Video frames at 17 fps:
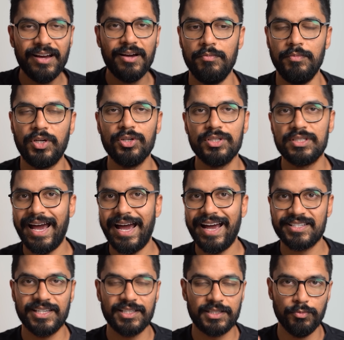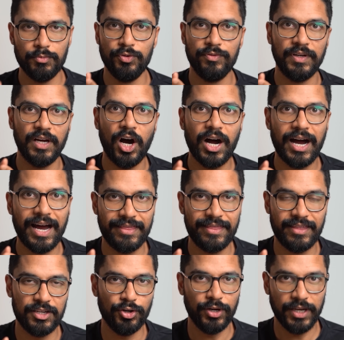Because assets are moving higher
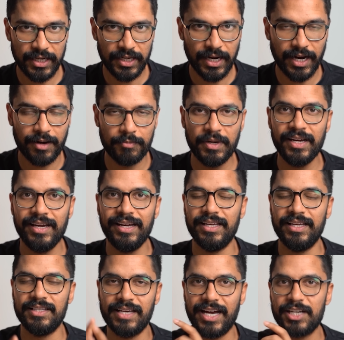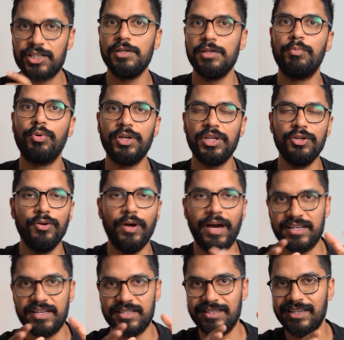than your income, it's actually putting you
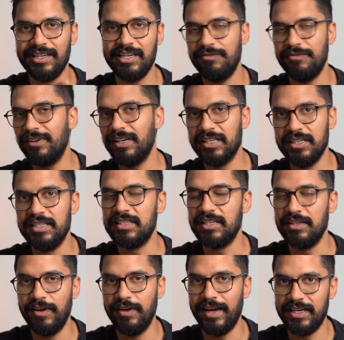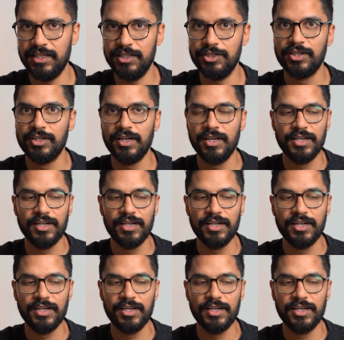at a significant disadvantage.